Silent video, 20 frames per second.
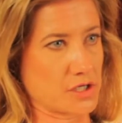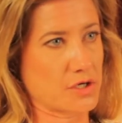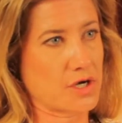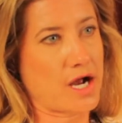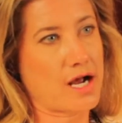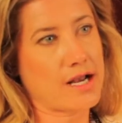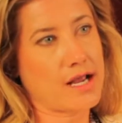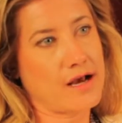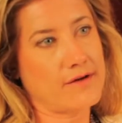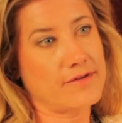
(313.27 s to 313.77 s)
or
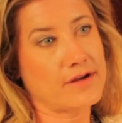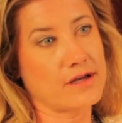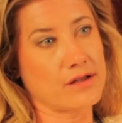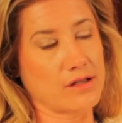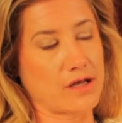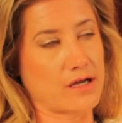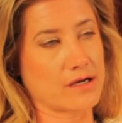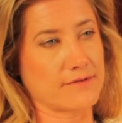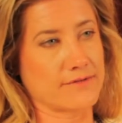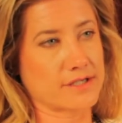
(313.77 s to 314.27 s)
not having a
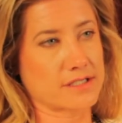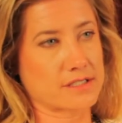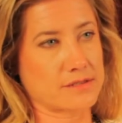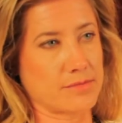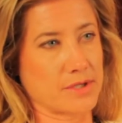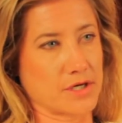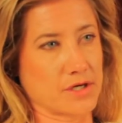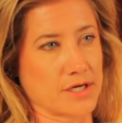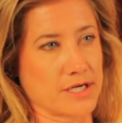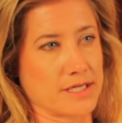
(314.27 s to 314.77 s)
lot of
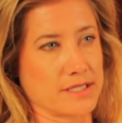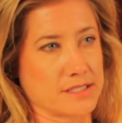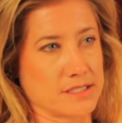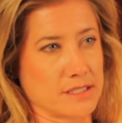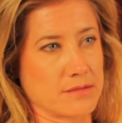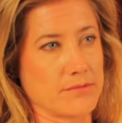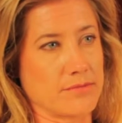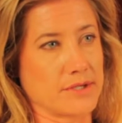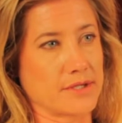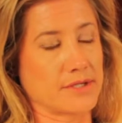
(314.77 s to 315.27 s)

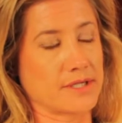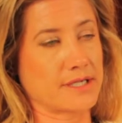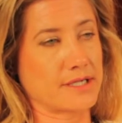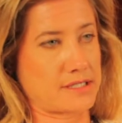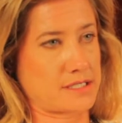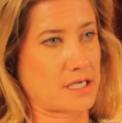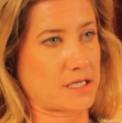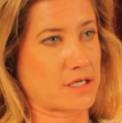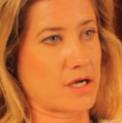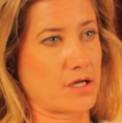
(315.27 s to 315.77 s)
experience in building
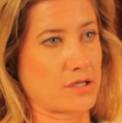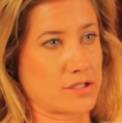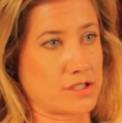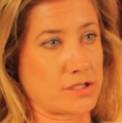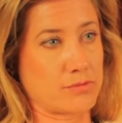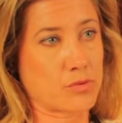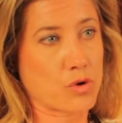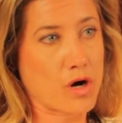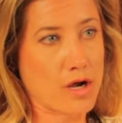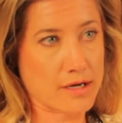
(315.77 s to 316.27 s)
a
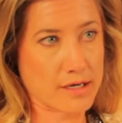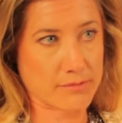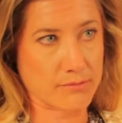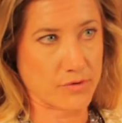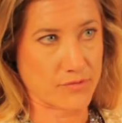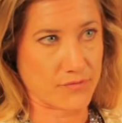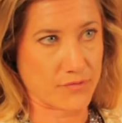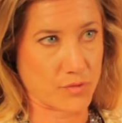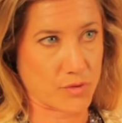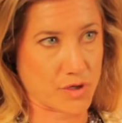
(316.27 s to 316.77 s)
technology product
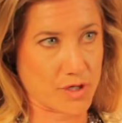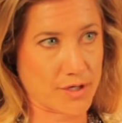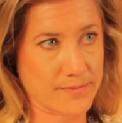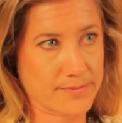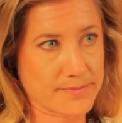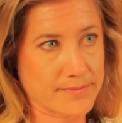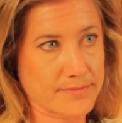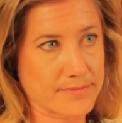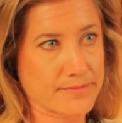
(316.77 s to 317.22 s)
before,